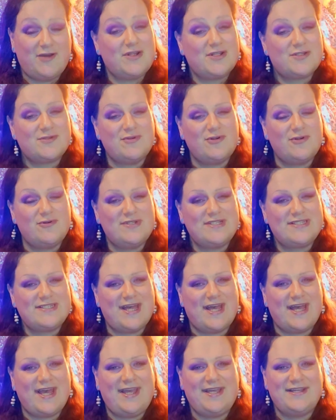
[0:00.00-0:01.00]
And as we always
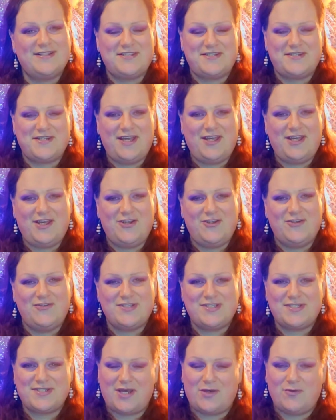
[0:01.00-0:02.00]
say, stay you,
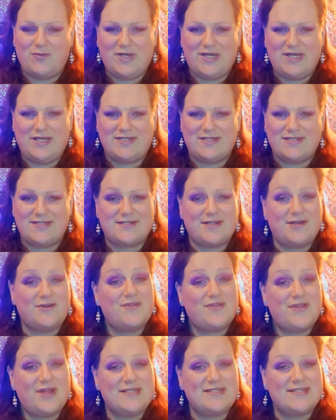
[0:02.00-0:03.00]
stay weird, stay
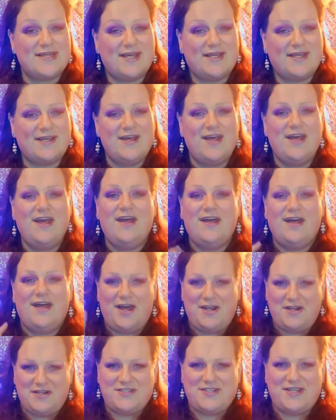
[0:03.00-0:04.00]
authentic,
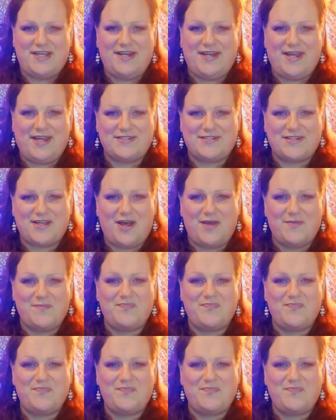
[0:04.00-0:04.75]
and I'll see you next time.